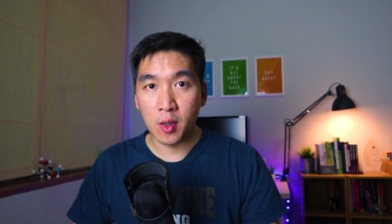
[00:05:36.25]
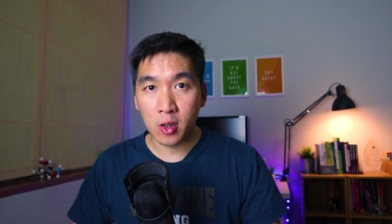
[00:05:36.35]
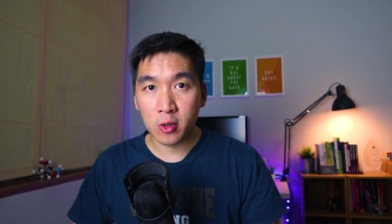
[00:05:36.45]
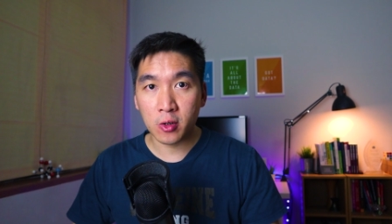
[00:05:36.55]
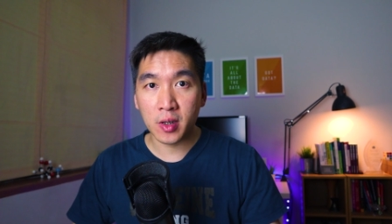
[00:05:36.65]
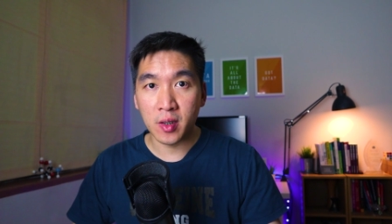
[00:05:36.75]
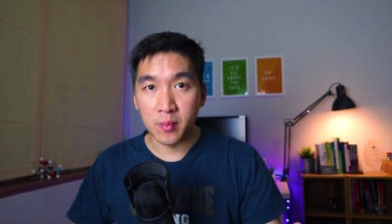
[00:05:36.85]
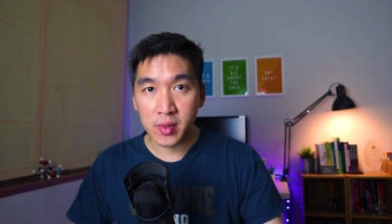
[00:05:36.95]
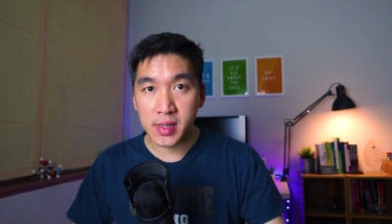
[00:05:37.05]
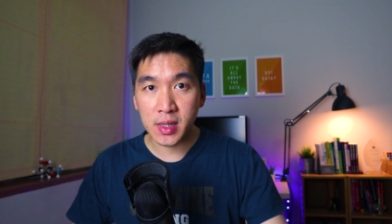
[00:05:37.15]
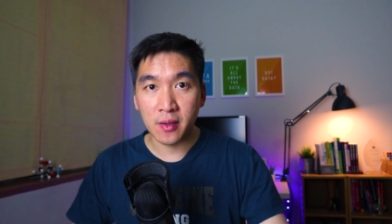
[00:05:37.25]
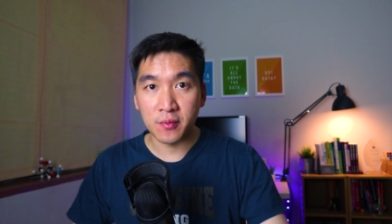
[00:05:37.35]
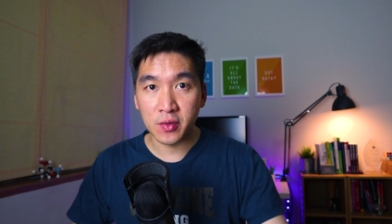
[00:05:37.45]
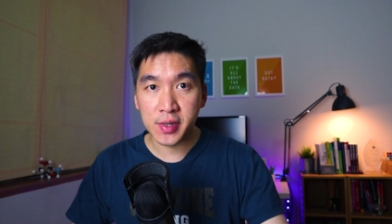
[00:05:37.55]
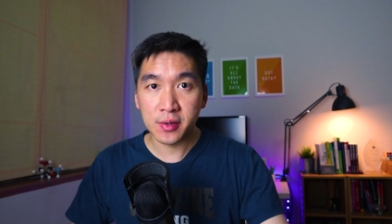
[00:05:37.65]
smaller community of
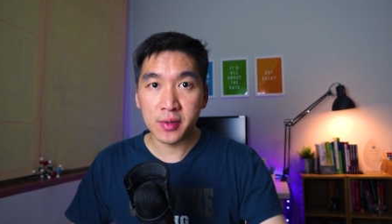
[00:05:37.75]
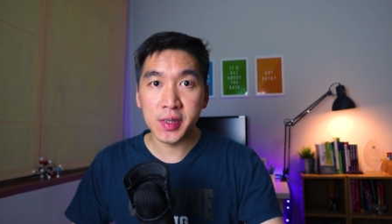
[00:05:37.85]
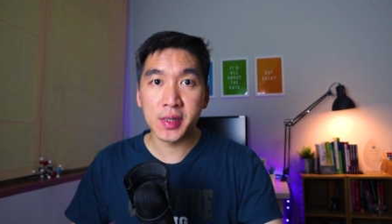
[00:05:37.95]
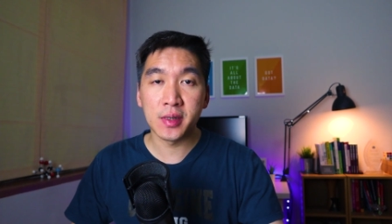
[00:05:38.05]
users.